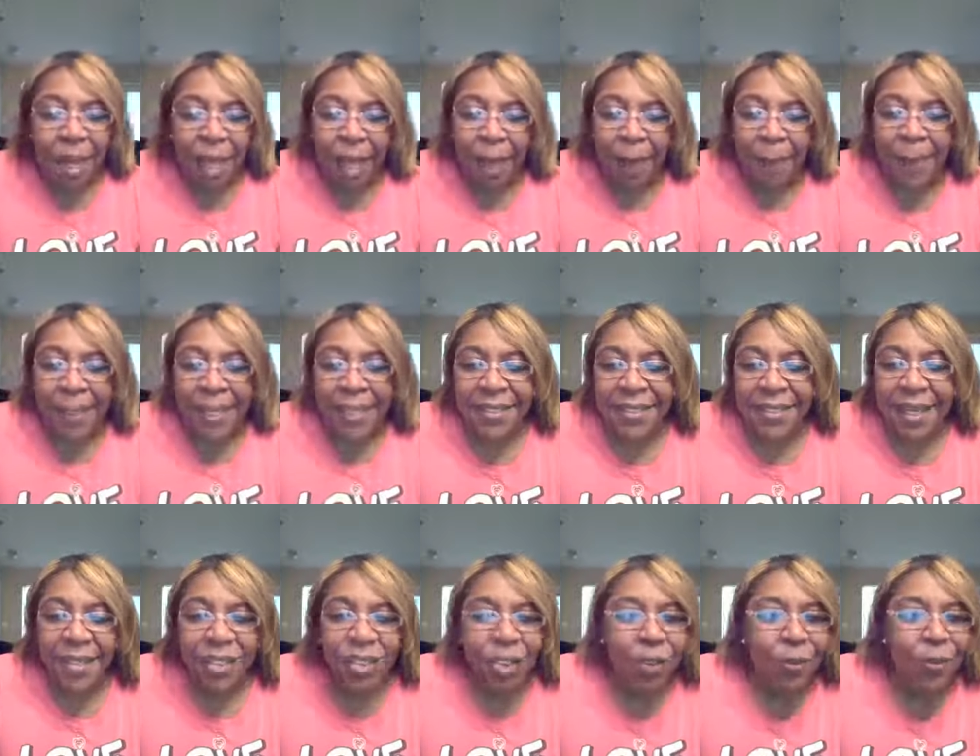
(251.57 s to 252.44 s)
uh, because
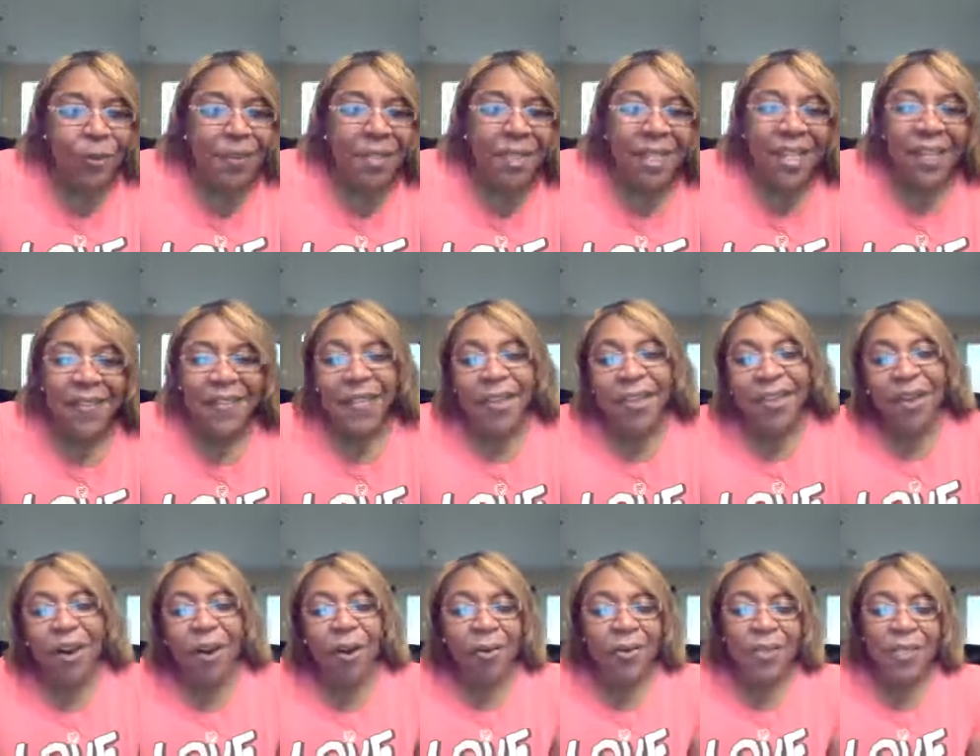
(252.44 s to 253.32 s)
I do believe that
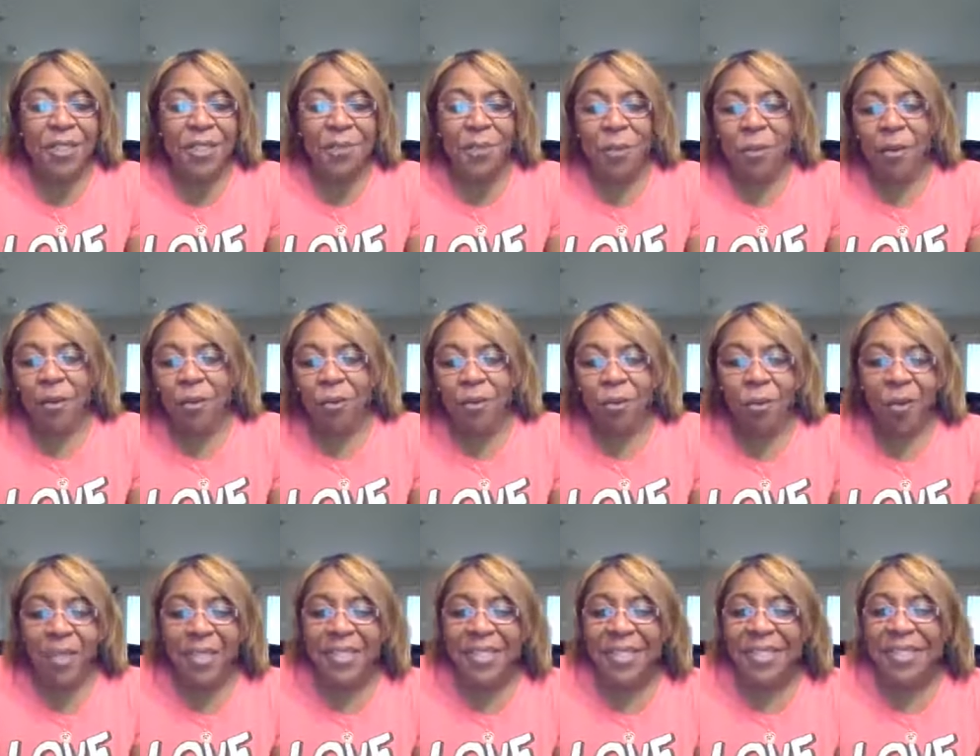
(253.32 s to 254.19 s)
the Holy Spirit
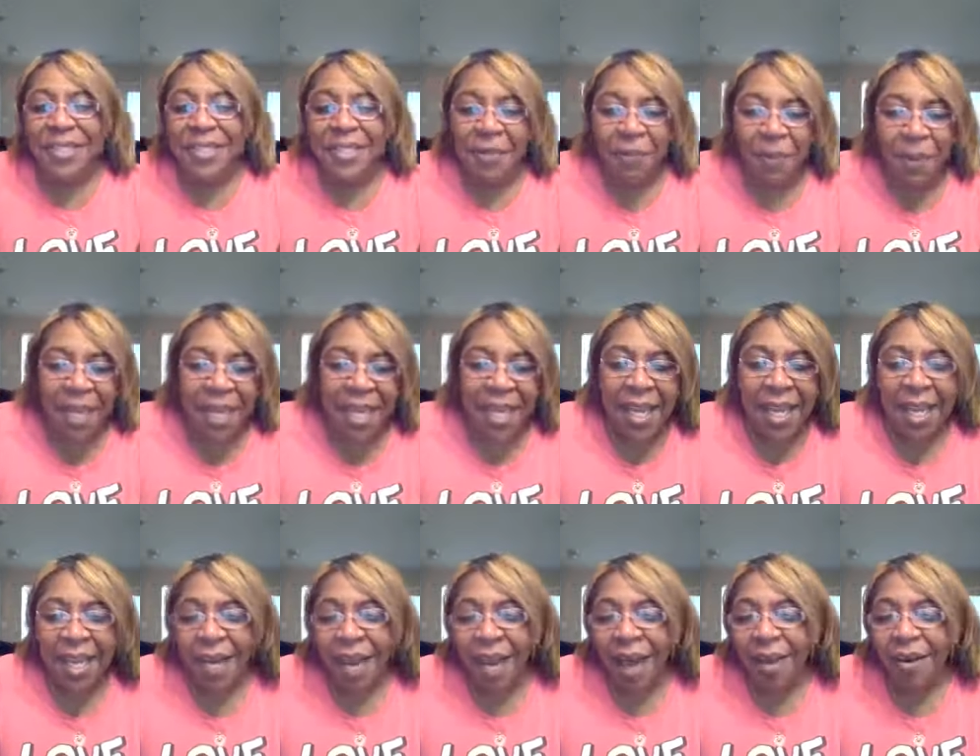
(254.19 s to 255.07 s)
wants to speak
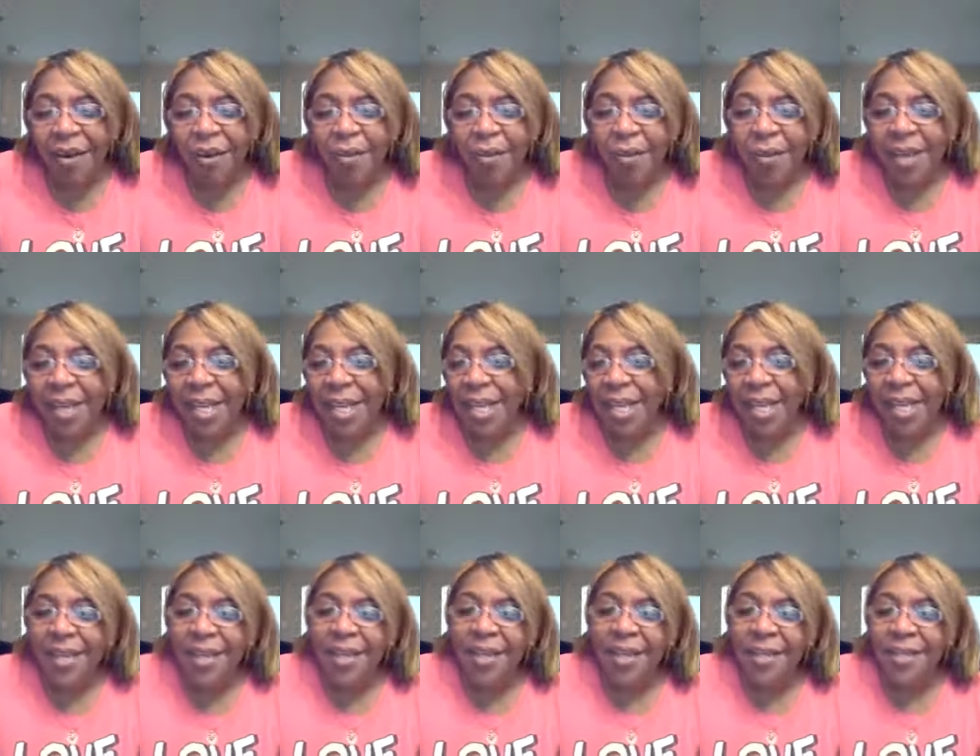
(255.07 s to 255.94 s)
and I don't want to
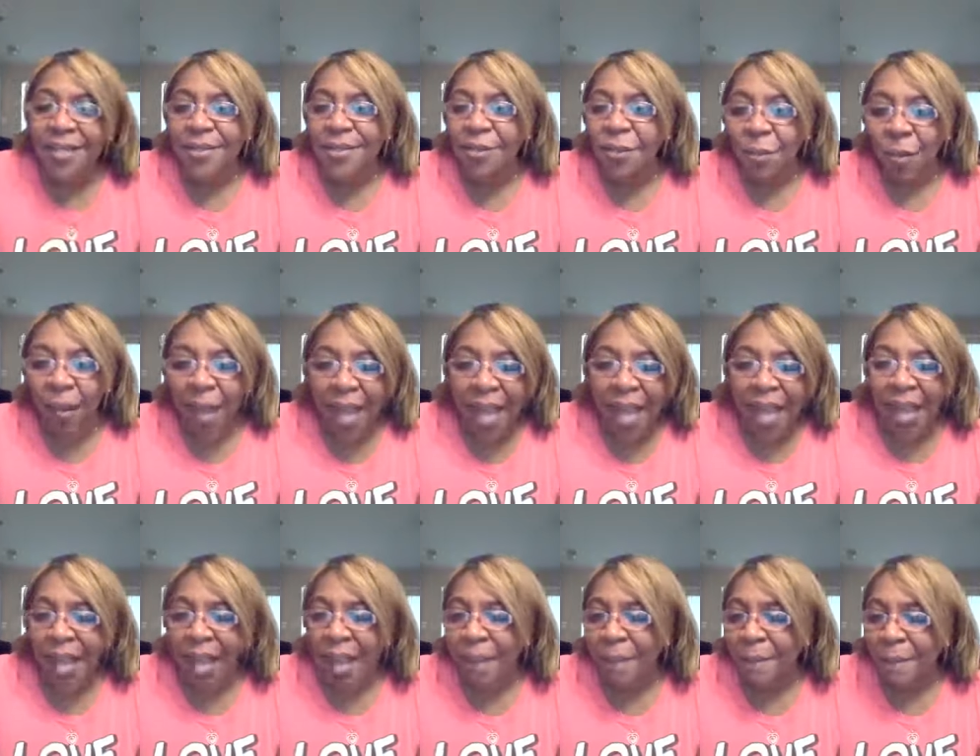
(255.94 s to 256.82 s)
get in his
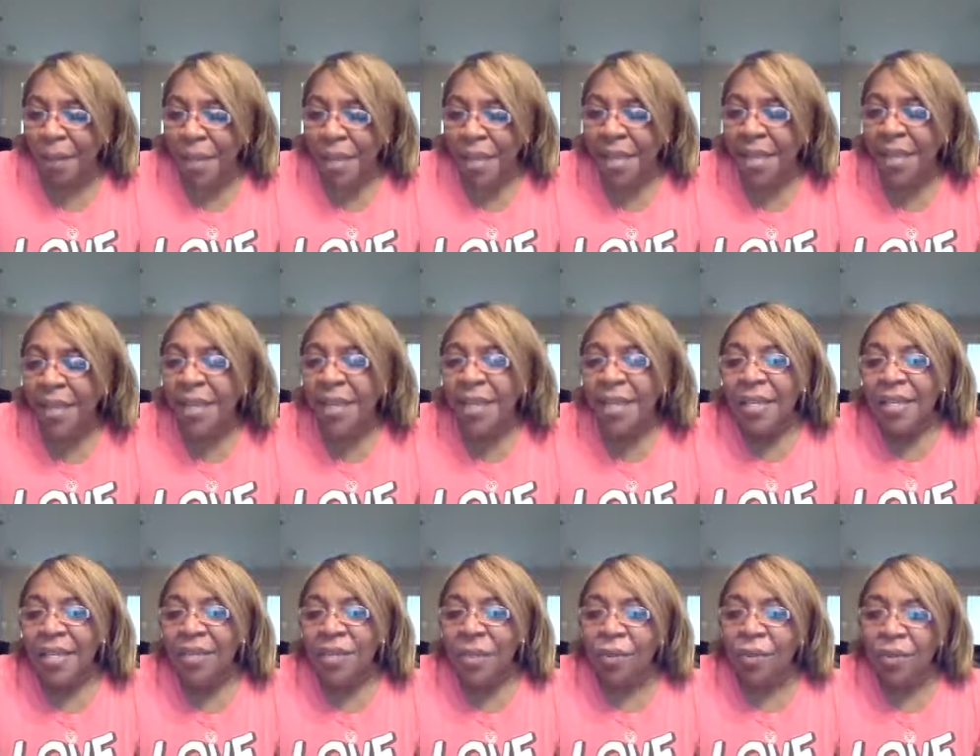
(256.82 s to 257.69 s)
way. Amen.
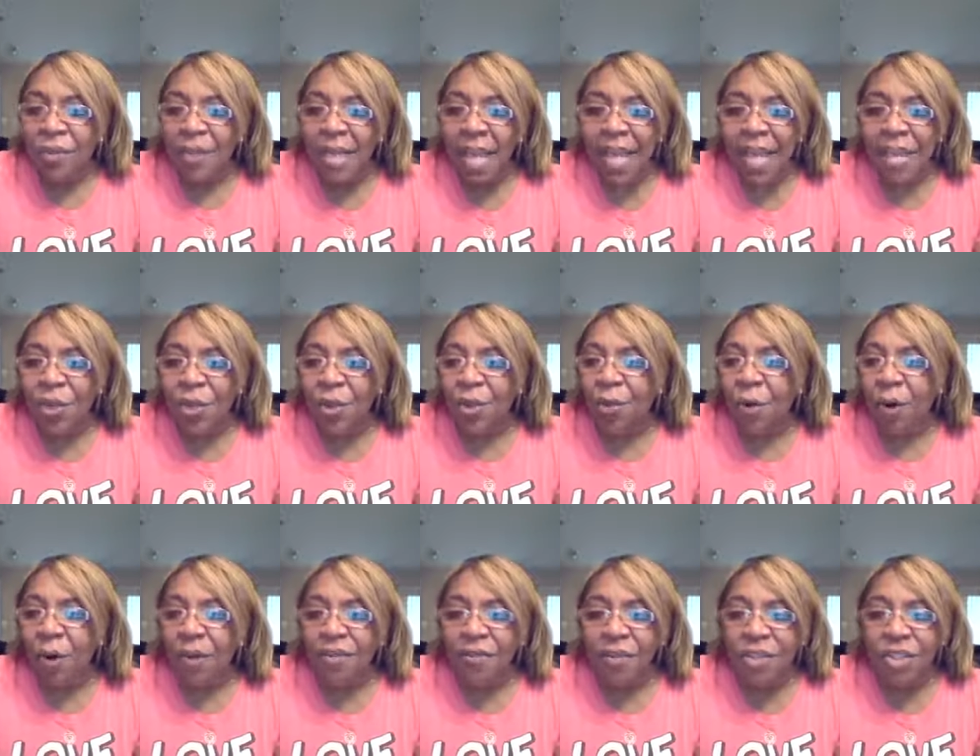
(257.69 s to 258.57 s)
So, thank you
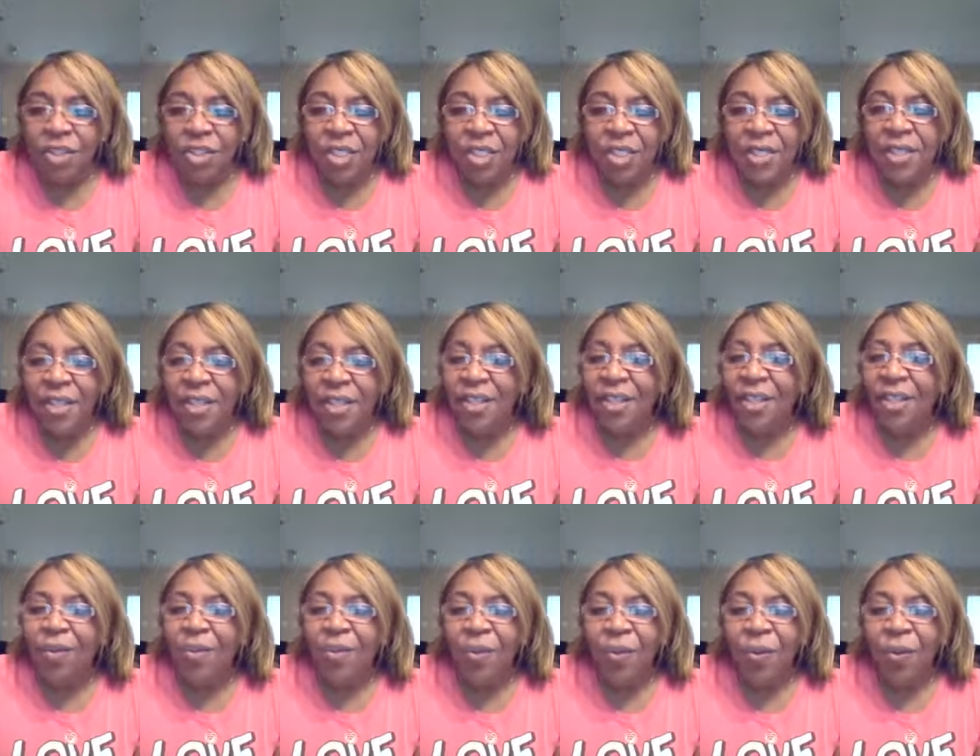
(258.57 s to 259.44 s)
all for just
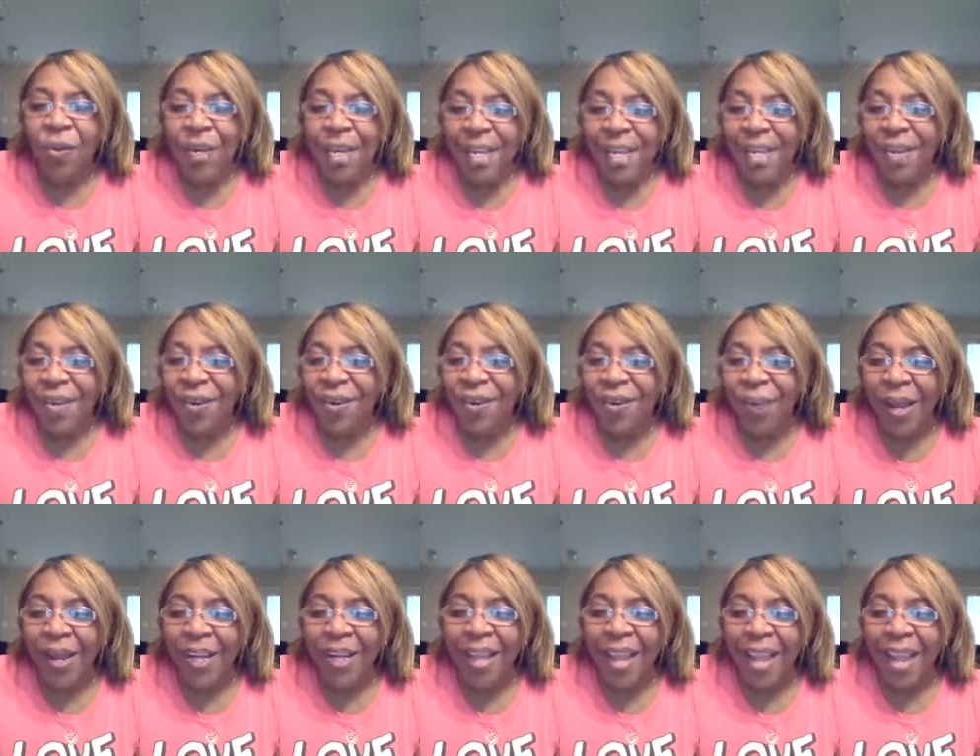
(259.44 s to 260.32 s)
good morning,
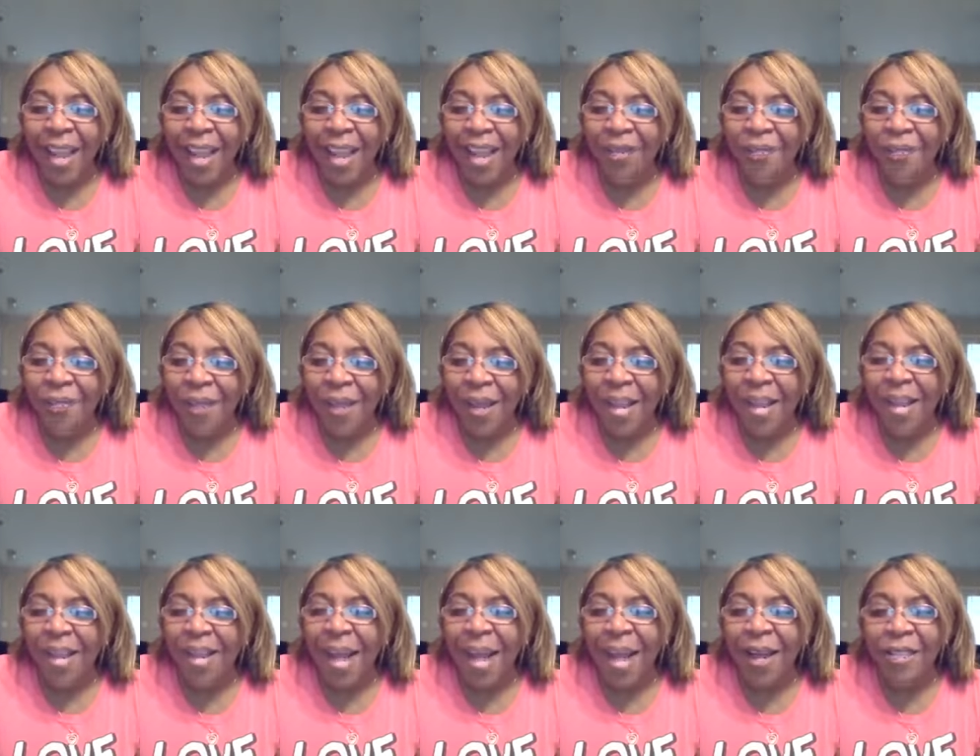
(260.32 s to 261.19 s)
Coretta.
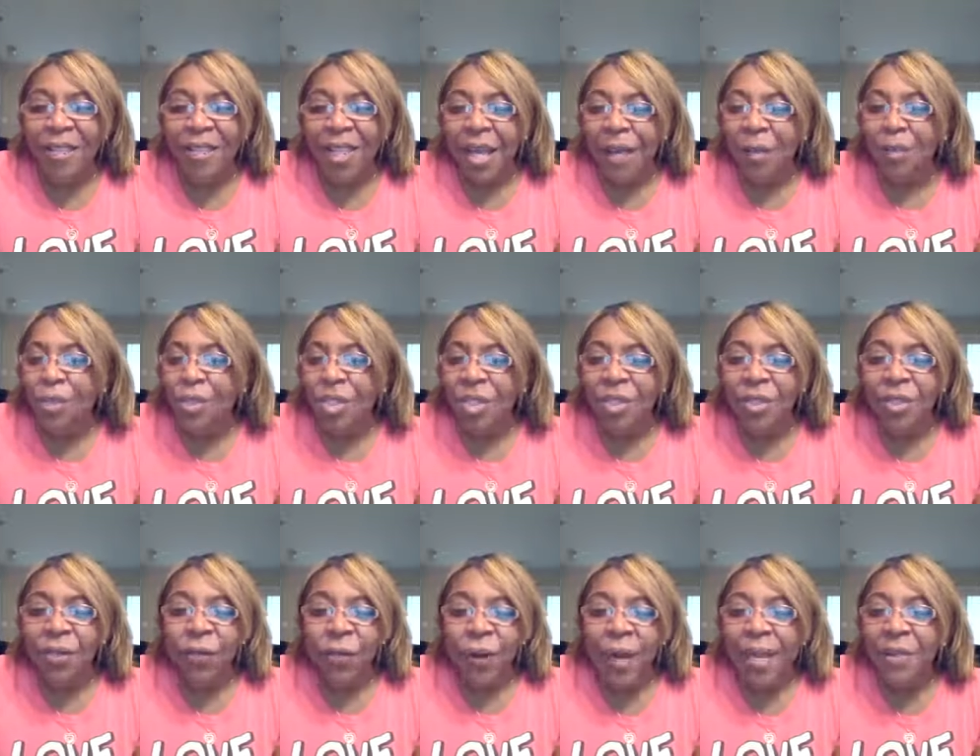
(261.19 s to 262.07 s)
Amen. I, I'm
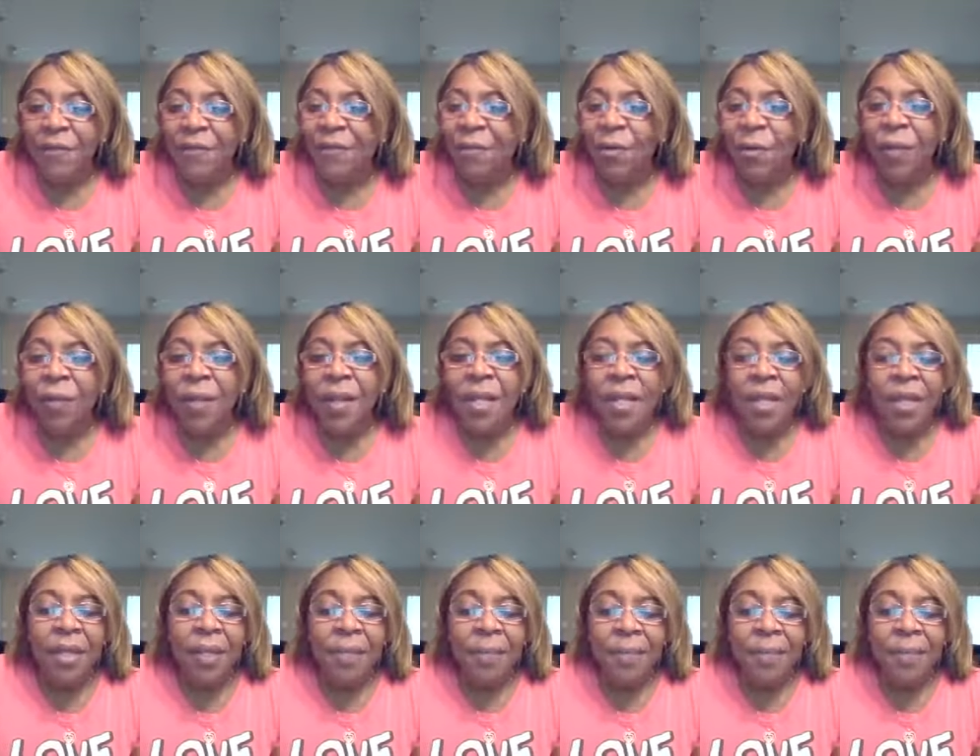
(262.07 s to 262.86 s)
just grateful